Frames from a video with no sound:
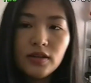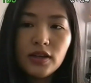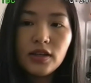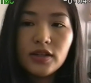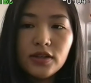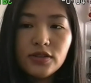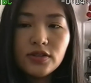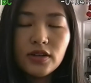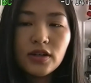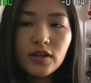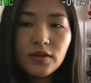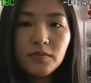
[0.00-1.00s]
It is
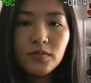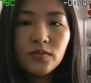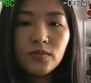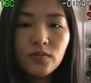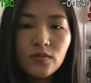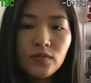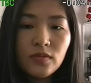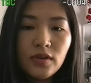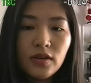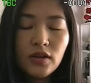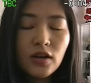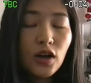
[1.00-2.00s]
a,
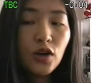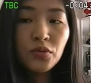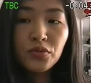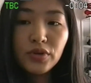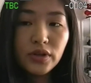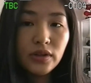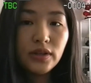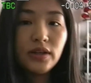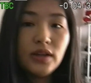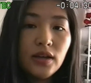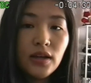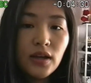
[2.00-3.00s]
a really
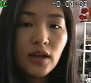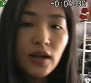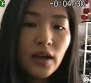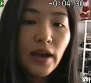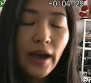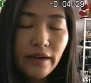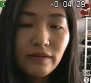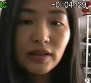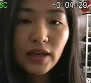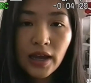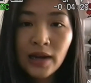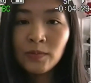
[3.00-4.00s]
heavy
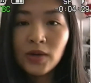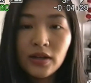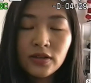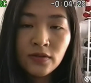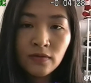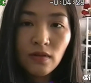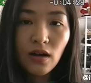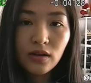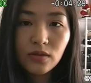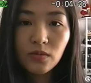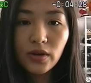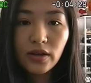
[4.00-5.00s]
camera to
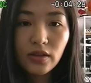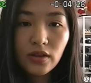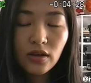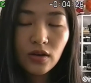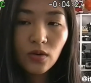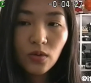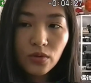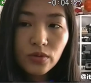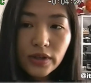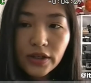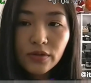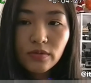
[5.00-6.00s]
vlog with. Holy
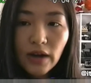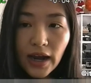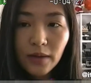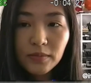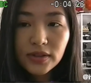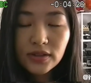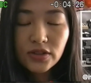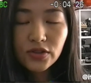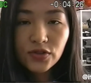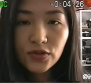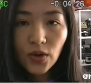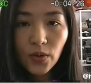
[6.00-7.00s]
crap, this is
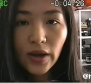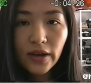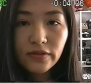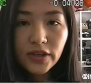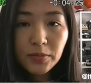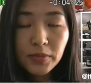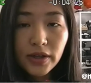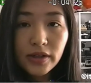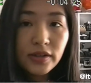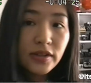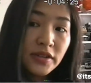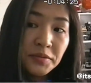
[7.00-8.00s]
so heavy, but
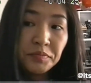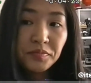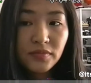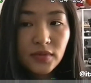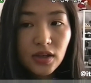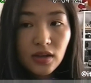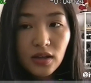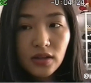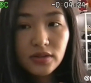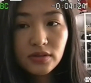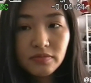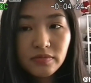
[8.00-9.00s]
it's,
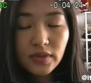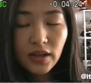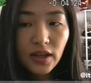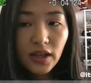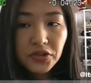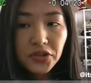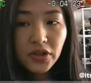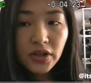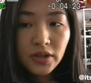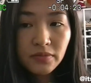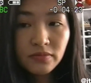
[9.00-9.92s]
it's good.